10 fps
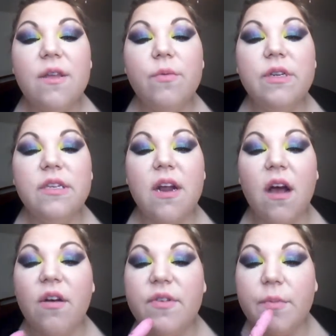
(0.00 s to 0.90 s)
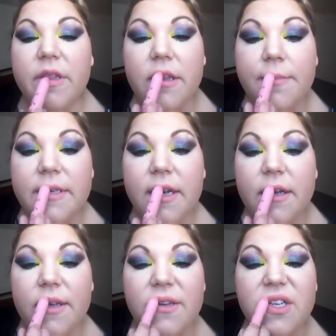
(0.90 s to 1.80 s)
which is not often with a
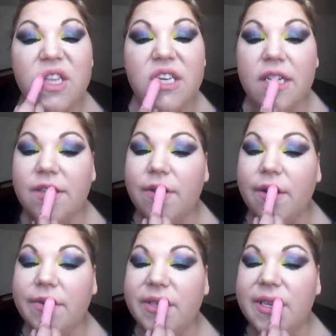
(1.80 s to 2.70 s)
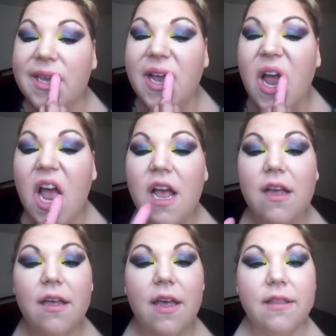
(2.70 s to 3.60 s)
lipstick. Usually they taste gross
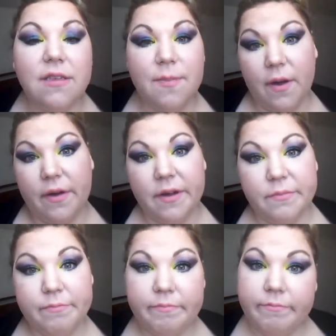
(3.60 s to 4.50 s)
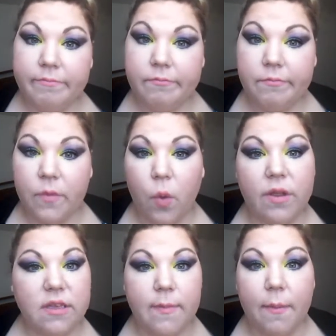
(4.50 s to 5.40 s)
and they smell good,
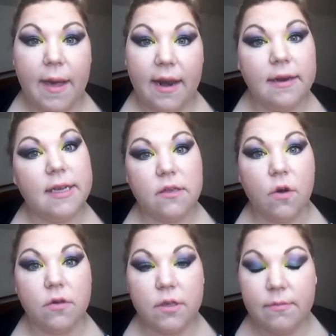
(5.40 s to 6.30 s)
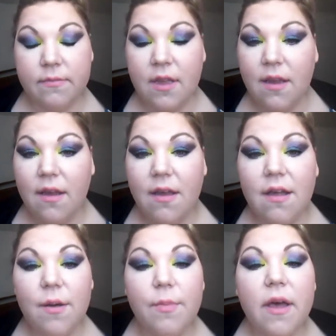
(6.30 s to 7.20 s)
or they smell bad and taste gross.
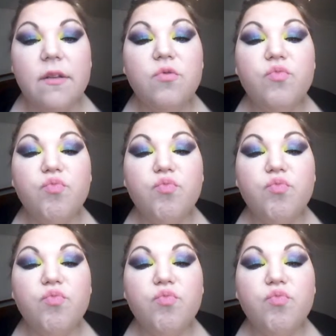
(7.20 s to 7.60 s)
But